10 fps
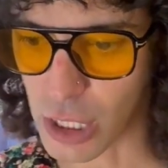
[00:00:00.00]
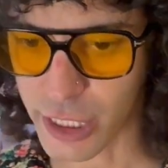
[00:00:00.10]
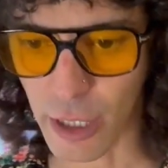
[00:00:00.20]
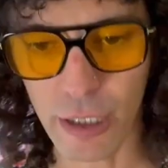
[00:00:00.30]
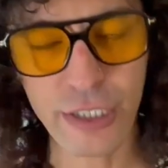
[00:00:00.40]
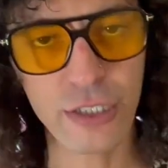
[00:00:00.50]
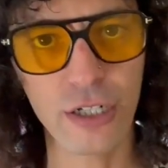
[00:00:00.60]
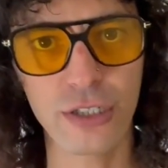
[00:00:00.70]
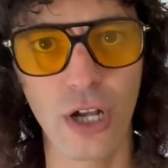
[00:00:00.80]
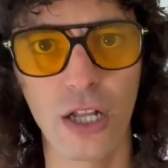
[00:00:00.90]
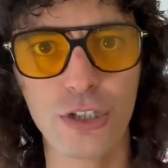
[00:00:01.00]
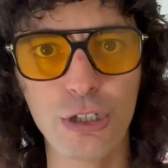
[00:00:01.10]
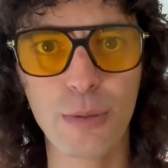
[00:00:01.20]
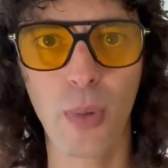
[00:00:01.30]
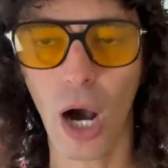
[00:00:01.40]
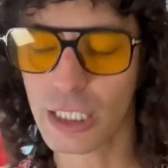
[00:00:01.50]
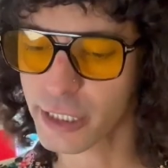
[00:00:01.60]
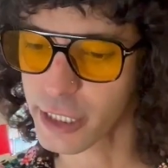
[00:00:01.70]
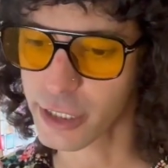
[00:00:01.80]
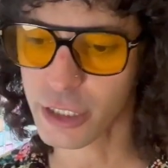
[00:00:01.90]
somebody starts to undo the box
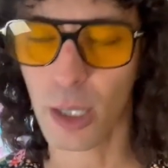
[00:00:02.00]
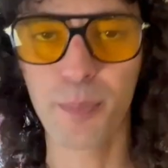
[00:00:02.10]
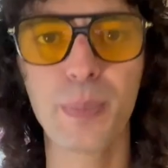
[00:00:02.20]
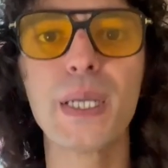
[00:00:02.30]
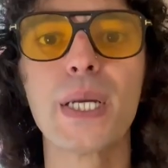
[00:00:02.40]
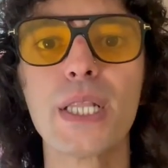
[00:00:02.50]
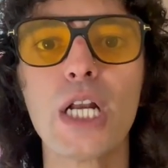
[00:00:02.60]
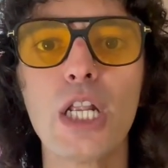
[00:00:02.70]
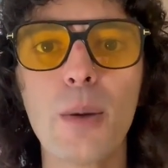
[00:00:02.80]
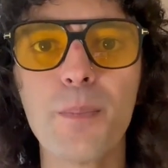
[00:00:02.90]
and they start picking their little